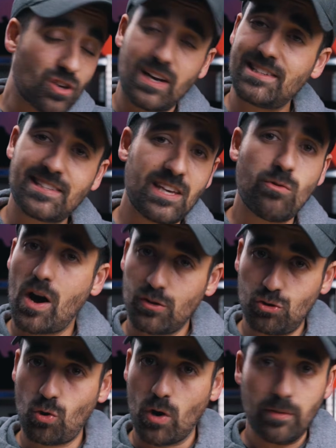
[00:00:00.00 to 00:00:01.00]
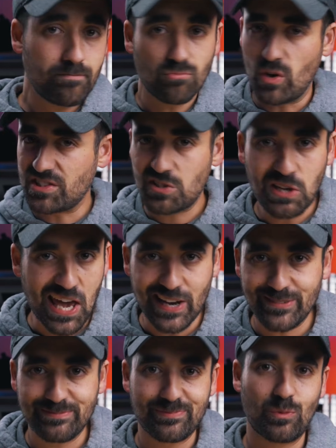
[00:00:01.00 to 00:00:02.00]
let's say you're outdoor, once
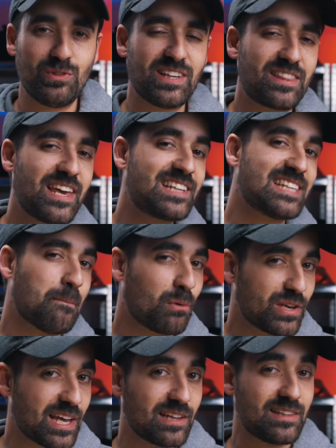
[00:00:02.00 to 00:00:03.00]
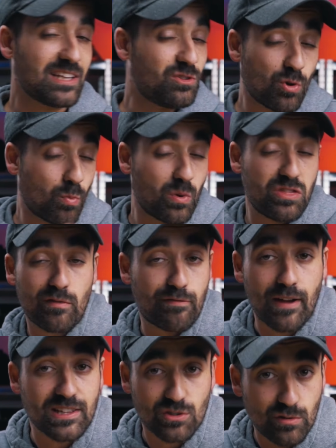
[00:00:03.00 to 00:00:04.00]
again, we take the example, that you're with your
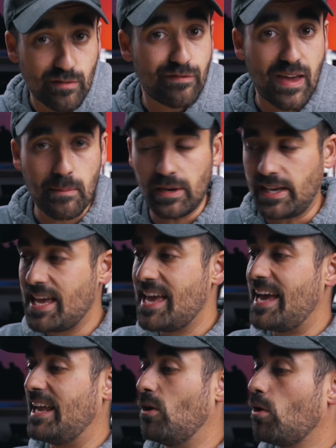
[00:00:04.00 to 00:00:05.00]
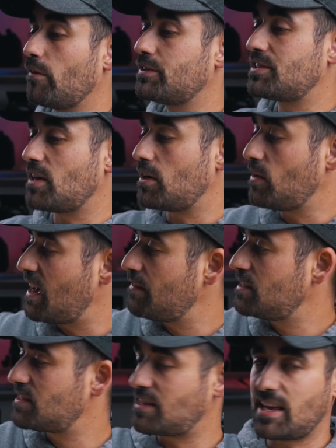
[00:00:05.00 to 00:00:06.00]
friends or your family, and all of a sudden you have
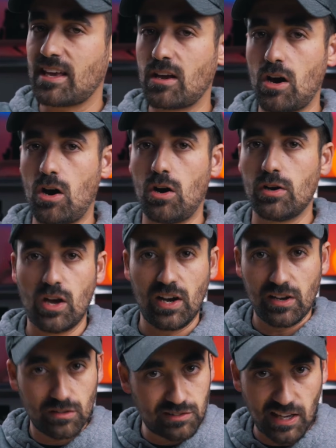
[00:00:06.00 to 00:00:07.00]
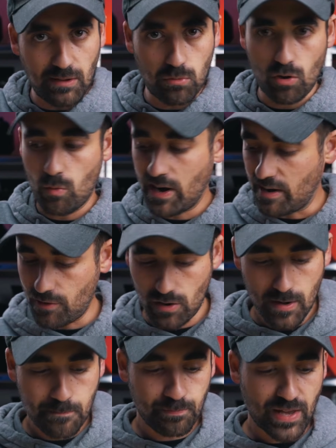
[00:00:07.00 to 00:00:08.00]
this thing on a little table or whatever,
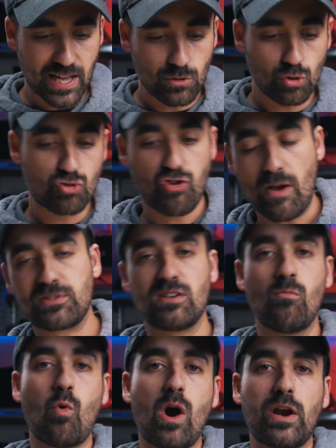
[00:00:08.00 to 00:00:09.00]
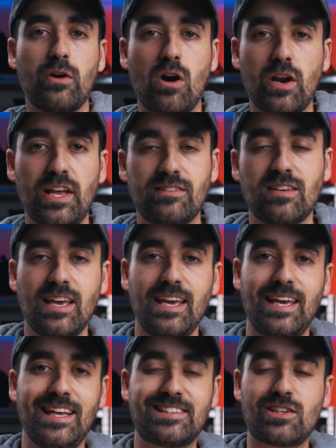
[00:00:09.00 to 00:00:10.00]
and you drop some water on it.
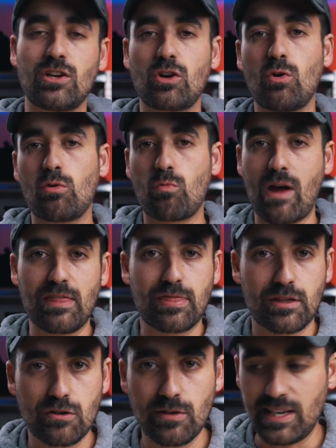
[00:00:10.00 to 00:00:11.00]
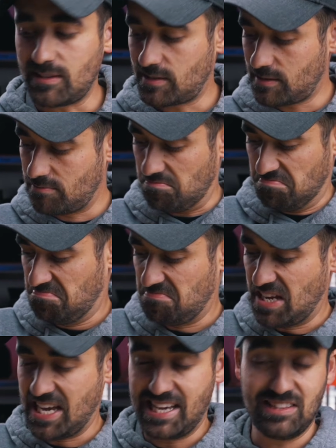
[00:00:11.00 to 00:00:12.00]
It's gonna go right through it,
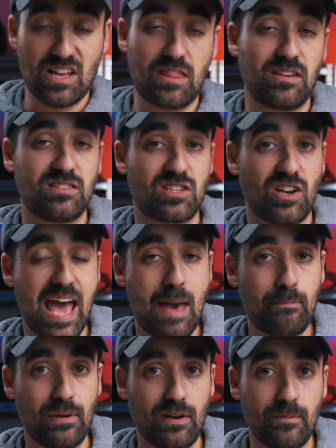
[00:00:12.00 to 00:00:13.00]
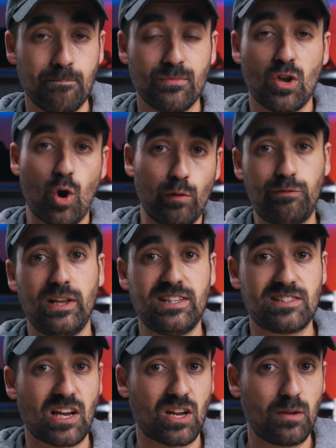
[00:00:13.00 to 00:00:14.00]
and nothing's gonna happen. Hopefully
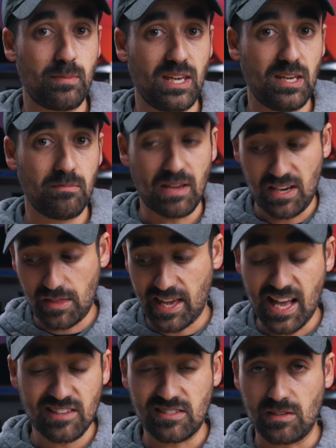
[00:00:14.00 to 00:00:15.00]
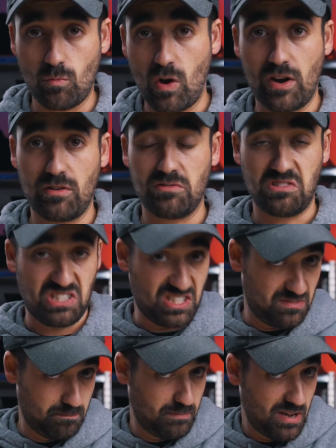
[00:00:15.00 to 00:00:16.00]
it's not gonna be anything else than water, such
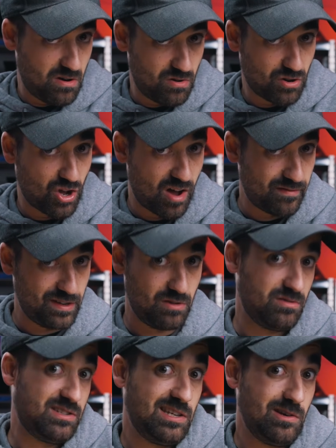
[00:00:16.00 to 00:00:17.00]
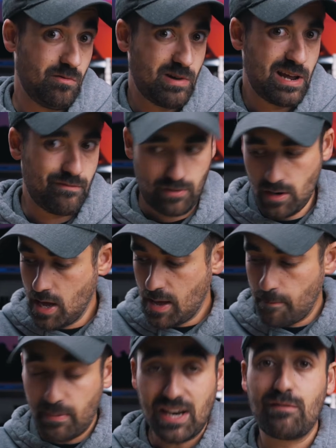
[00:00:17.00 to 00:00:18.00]
as beer, coffee, or tea, or whatever.
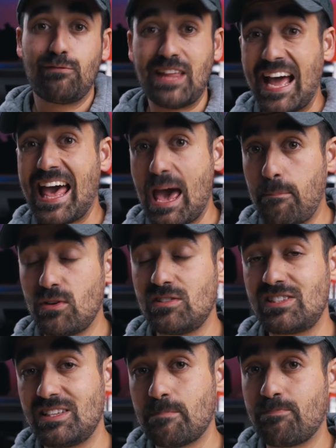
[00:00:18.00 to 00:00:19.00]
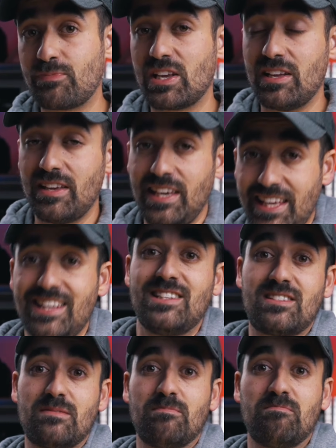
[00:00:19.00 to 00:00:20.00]
But if that happens, it
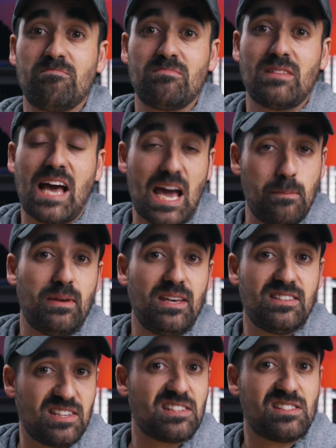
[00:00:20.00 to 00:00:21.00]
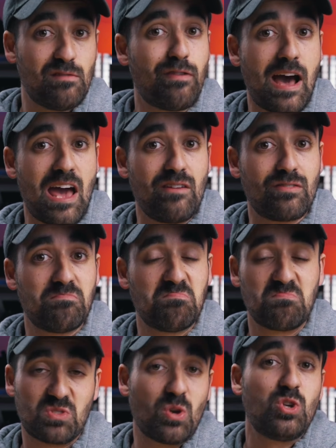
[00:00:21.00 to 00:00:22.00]
is IP65,
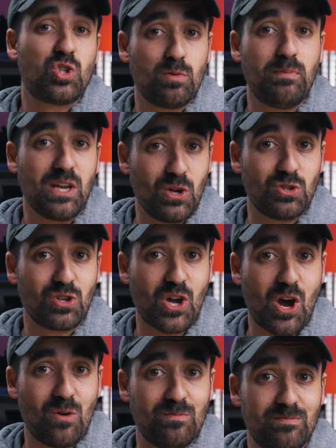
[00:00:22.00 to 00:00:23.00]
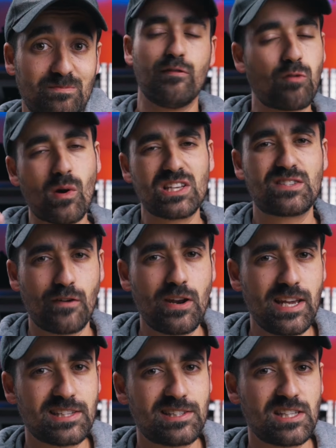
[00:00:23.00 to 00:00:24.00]
so you should be good to go. For as
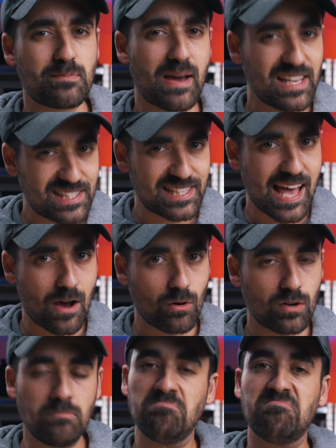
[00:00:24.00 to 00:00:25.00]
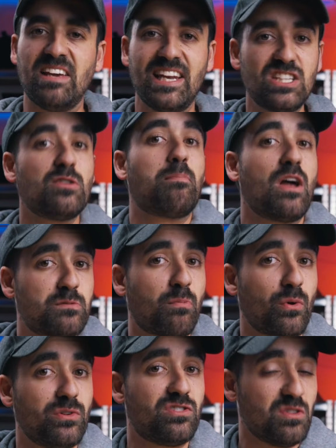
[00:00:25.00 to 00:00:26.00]
funny as this might sound, it is a plus
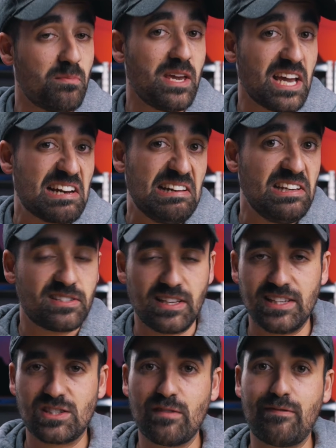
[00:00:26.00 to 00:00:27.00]
point to me, at least, is the